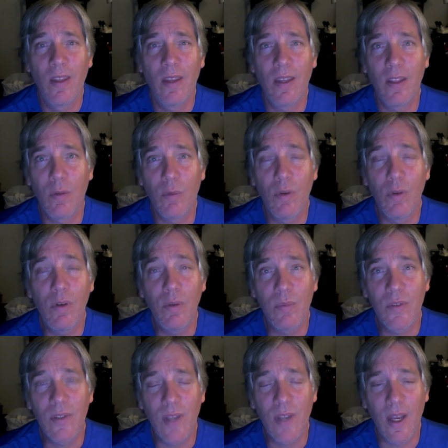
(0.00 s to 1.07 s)
in their
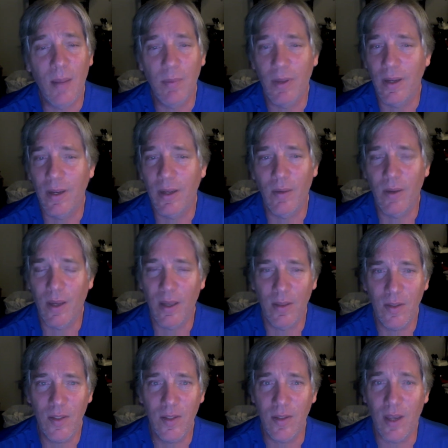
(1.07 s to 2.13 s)
rooms. And I'm like, okay,
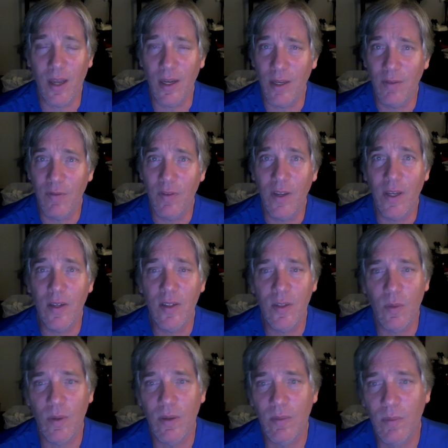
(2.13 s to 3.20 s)
this has got to get fixed.
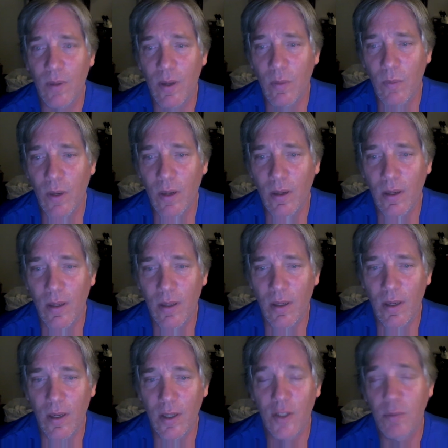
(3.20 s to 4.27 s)
So it
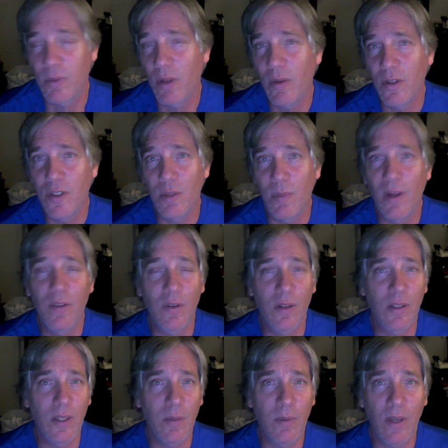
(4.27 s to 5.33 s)
exploded
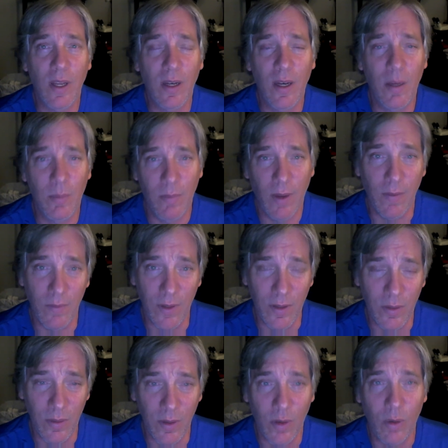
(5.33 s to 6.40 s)
geometrically. We ended up having to
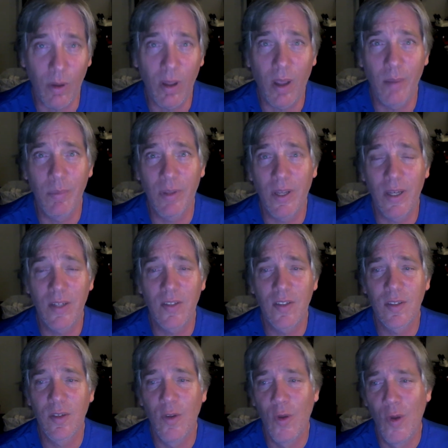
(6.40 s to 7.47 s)
do the whole complex.
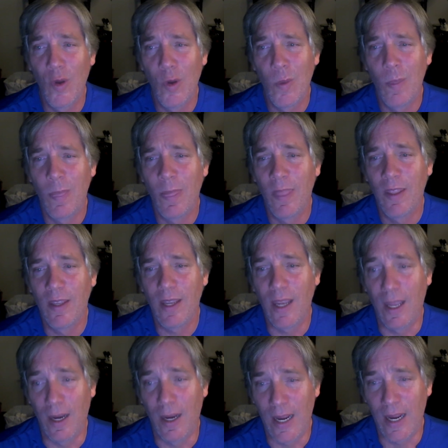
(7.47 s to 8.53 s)

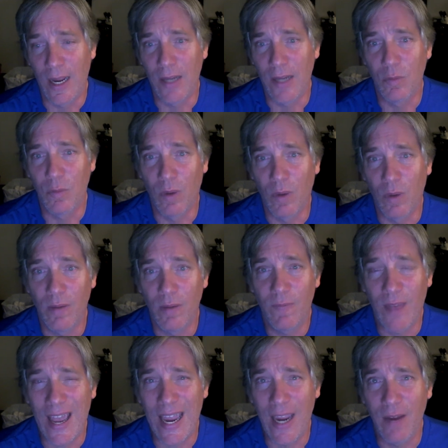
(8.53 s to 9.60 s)
And I had to run
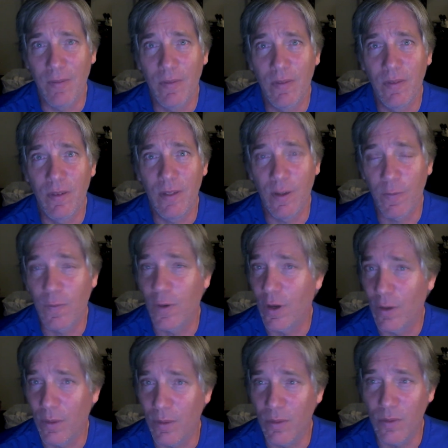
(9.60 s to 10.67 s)
5 different
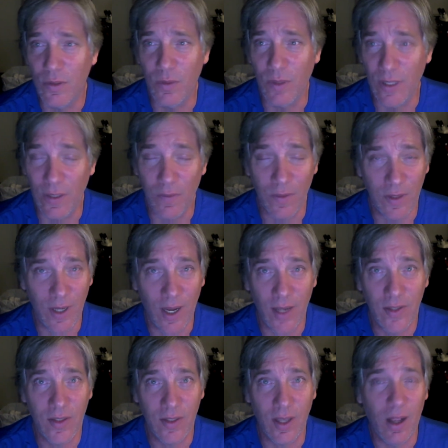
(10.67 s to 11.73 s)
crews doing different
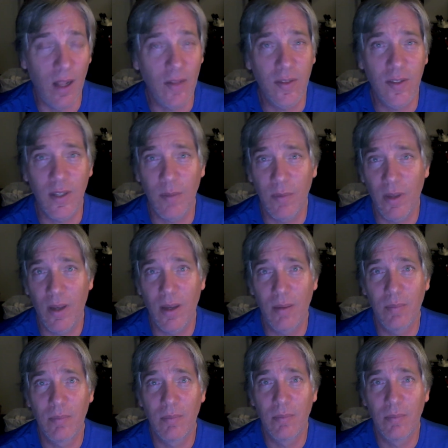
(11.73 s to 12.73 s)
tasks all at the same time.